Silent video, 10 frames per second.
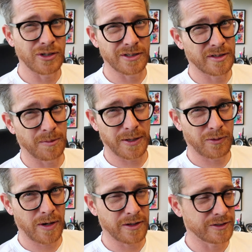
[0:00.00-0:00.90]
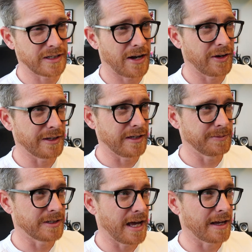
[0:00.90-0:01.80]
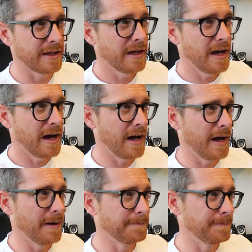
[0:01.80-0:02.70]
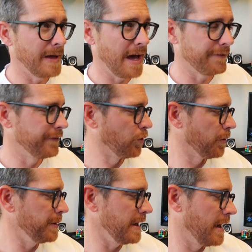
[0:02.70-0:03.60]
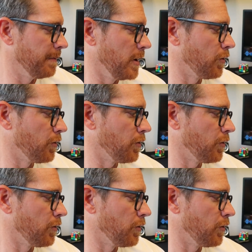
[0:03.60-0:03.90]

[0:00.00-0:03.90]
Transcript: you can play the regular Saturday deep stack at 4 p.m.